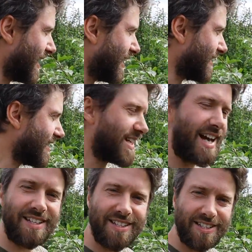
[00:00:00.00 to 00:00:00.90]
and this
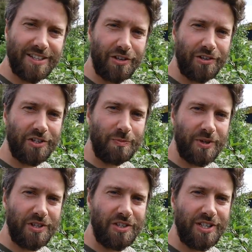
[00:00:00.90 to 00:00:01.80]
acts as a nurse
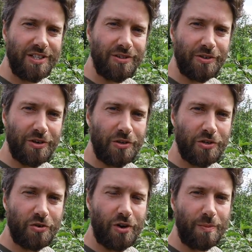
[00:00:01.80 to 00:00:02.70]
species or a
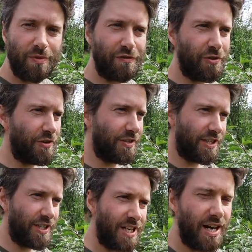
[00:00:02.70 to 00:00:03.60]
nurse crop for the